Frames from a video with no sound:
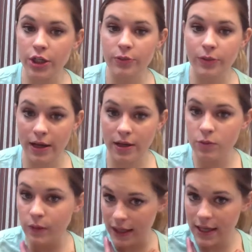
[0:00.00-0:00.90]
And so
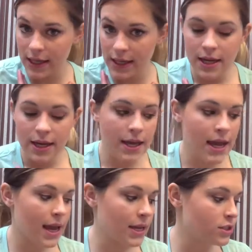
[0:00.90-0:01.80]
I'm going to
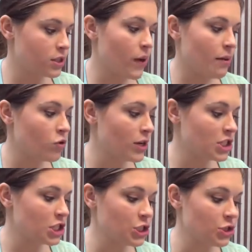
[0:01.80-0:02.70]
use darker red
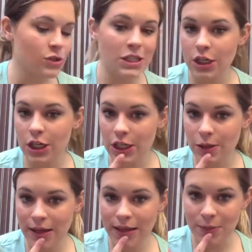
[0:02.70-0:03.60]
lipstick and a darker
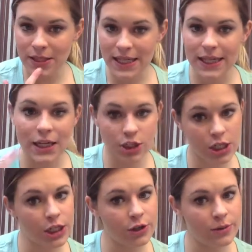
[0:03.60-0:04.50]
red
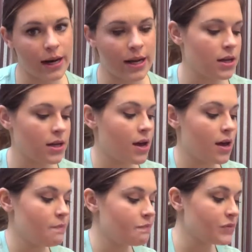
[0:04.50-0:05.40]
eyebrow.
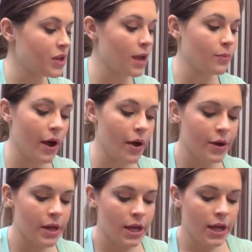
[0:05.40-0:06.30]
So you can do
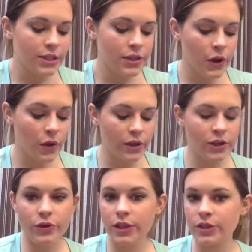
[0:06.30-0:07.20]
this a few ways.
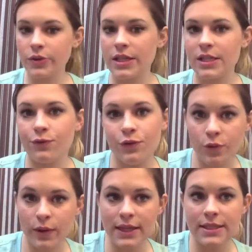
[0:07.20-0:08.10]
There are
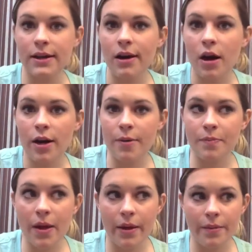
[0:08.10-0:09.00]
companies that
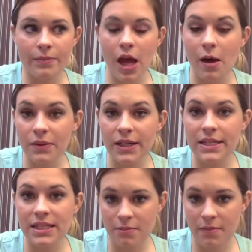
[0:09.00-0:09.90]
make
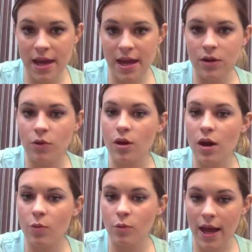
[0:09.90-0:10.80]
red eyebrow
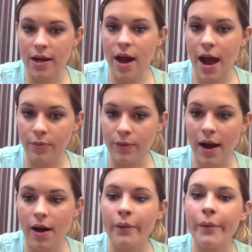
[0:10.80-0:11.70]
pencils,
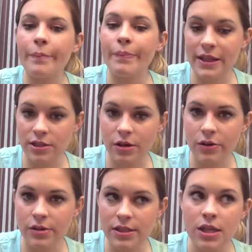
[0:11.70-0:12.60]
which would be
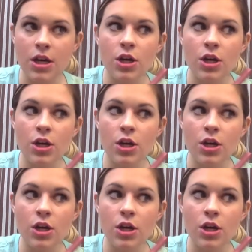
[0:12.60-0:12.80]
ideal.